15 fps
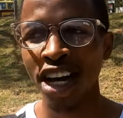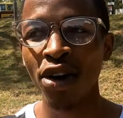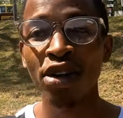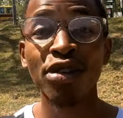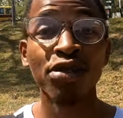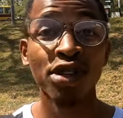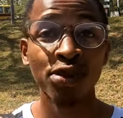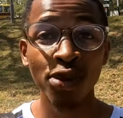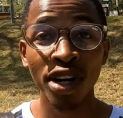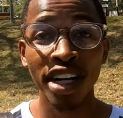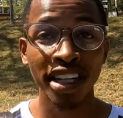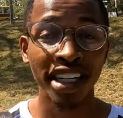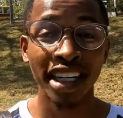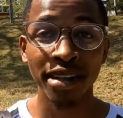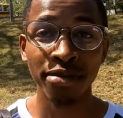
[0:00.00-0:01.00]
I got division
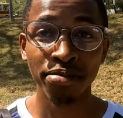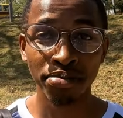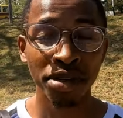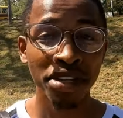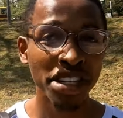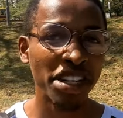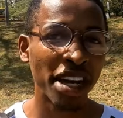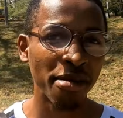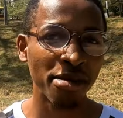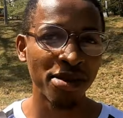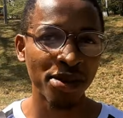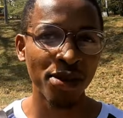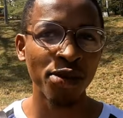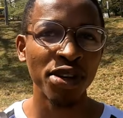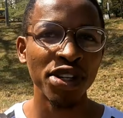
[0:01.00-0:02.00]
one in PCM,
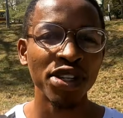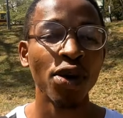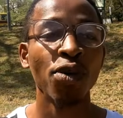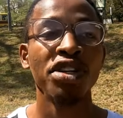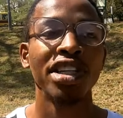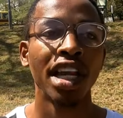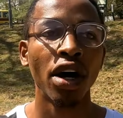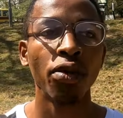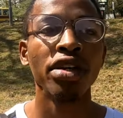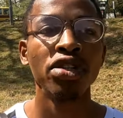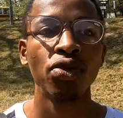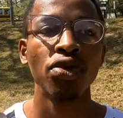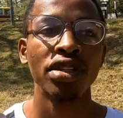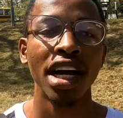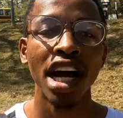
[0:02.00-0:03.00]
so which which allowed,
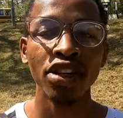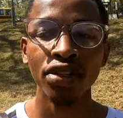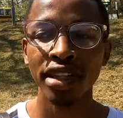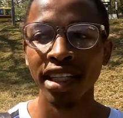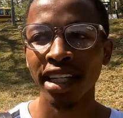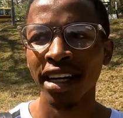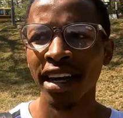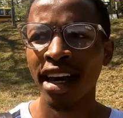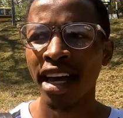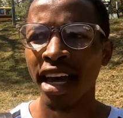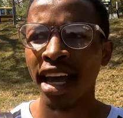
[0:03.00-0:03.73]
which was actually,